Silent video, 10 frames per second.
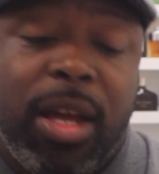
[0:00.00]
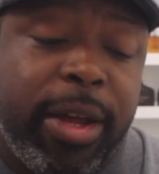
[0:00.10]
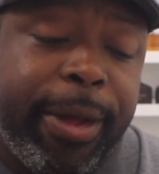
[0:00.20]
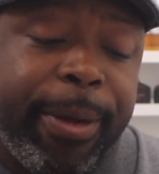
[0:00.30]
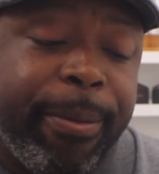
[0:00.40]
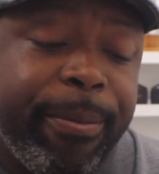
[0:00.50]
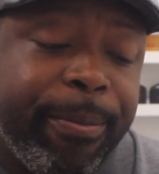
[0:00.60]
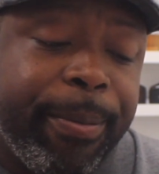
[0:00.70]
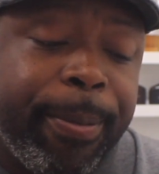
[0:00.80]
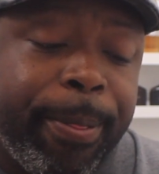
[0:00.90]

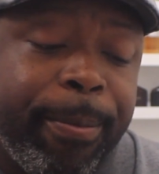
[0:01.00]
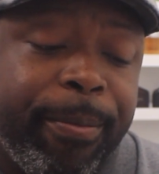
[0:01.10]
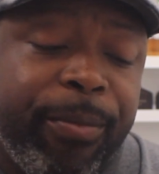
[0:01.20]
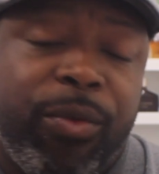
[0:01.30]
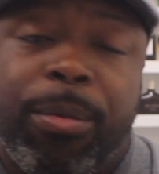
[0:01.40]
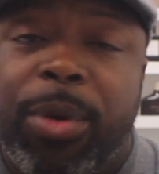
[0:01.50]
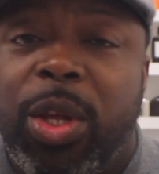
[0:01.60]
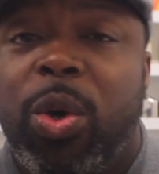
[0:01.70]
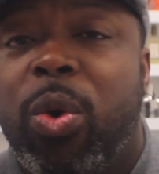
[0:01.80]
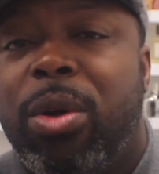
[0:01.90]
from
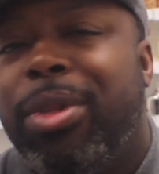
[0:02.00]
Dior.